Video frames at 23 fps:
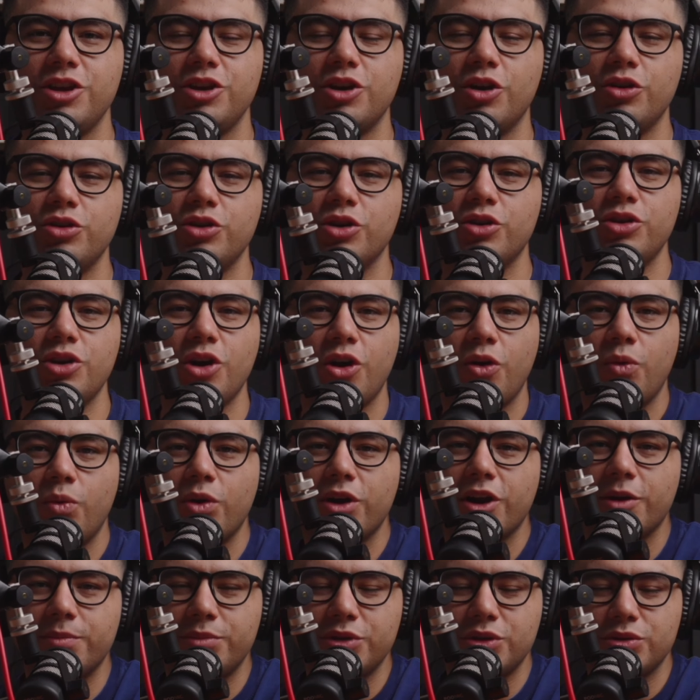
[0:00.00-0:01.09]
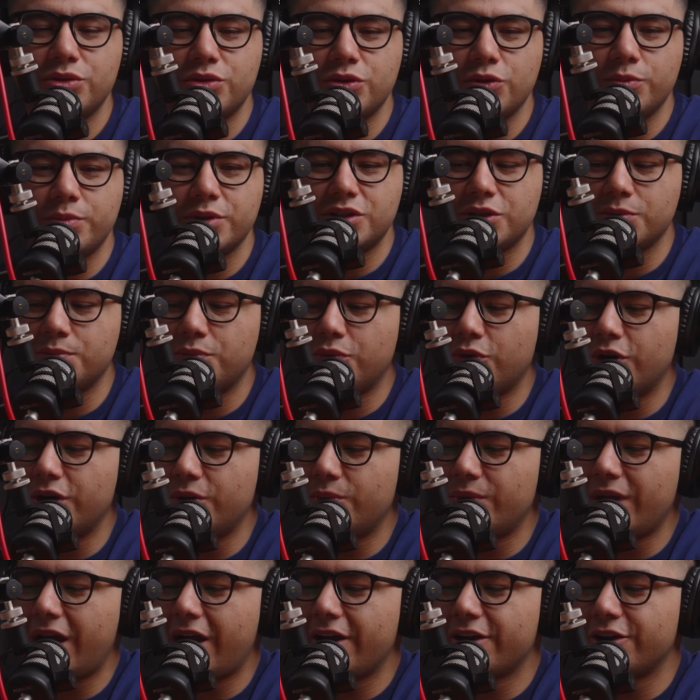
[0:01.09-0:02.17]
Yo, yo, yo, what up, YouTube? It's your boy.
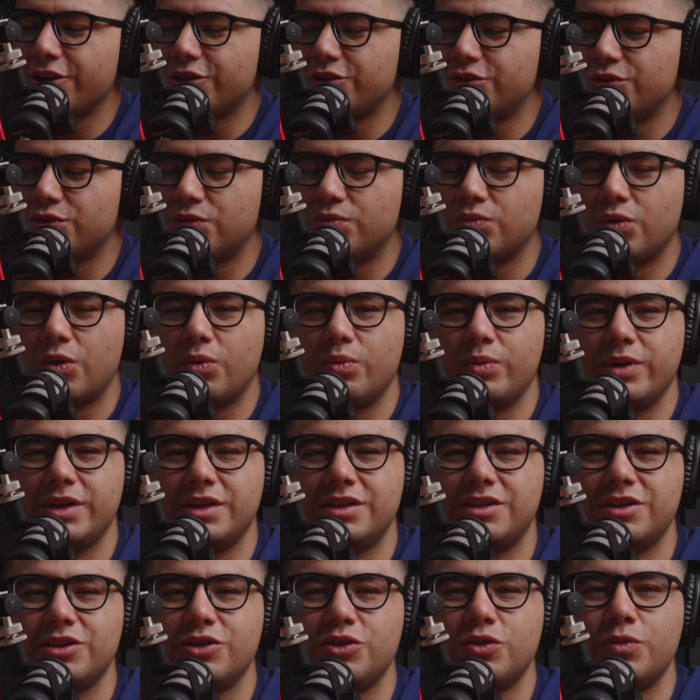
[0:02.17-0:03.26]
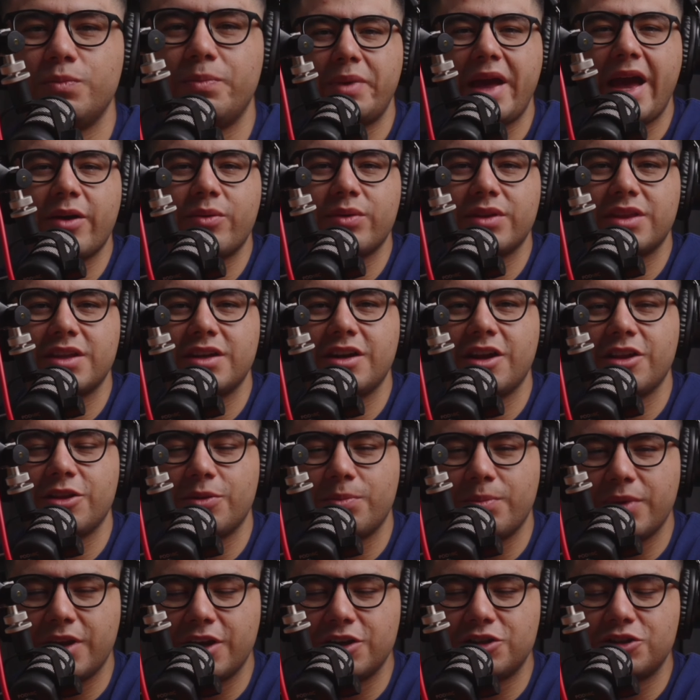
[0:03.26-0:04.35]
We out here doing what we do. Back with another
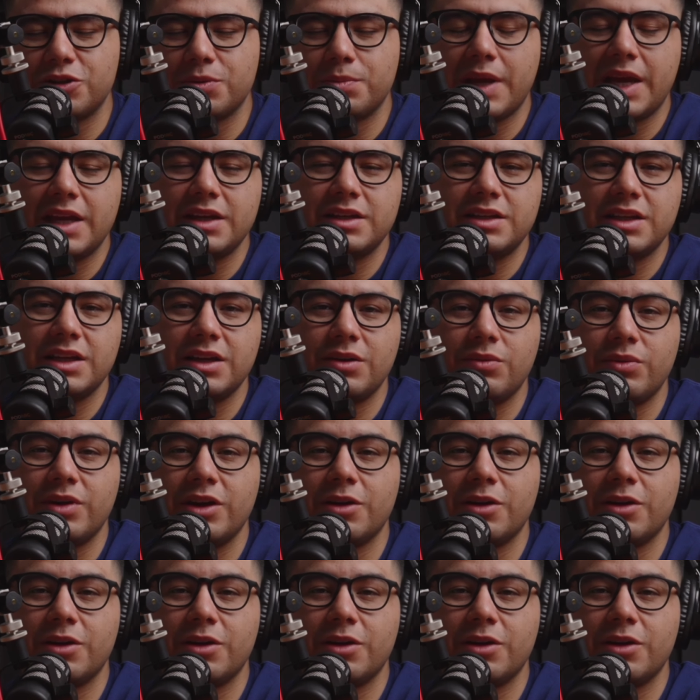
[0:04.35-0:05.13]
miniature painting.